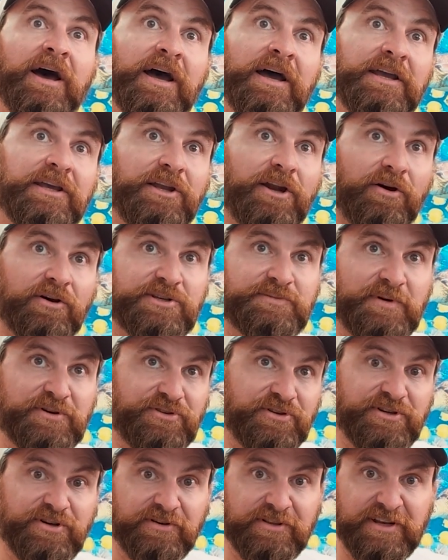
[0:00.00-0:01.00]

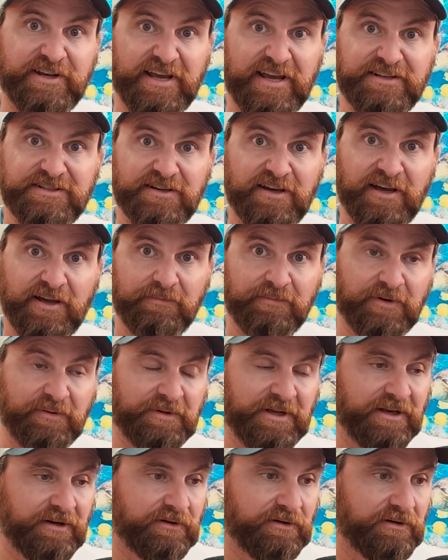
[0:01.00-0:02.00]
especially during the daytime,
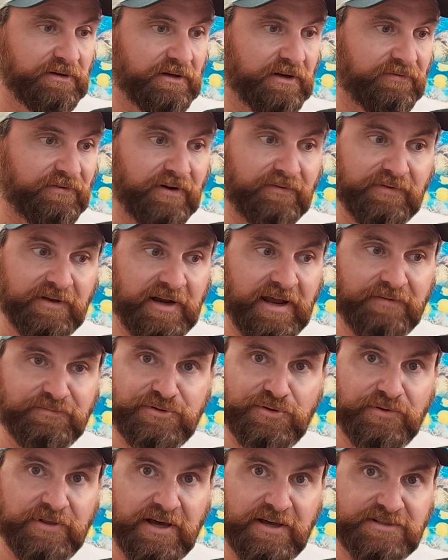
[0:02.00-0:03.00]
if I'm going to have
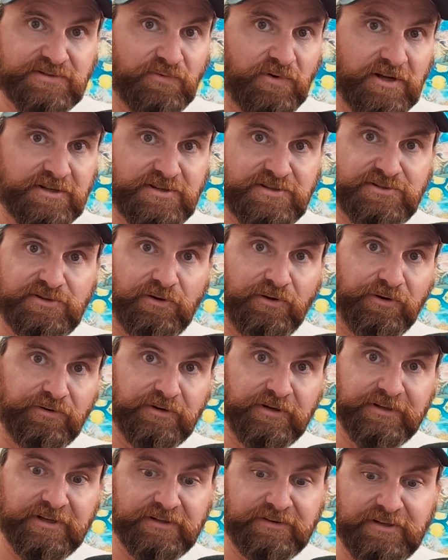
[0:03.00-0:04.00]
2,000 watts of solar
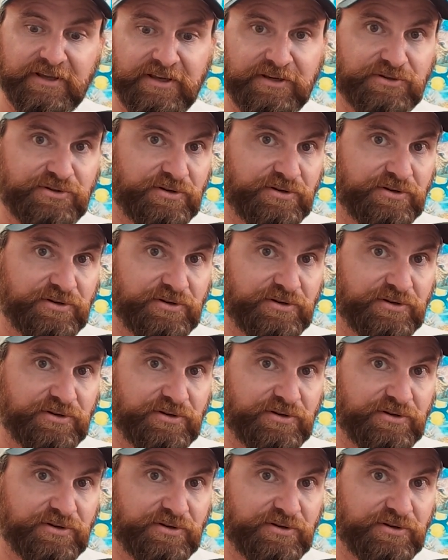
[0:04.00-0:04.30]
on that thing,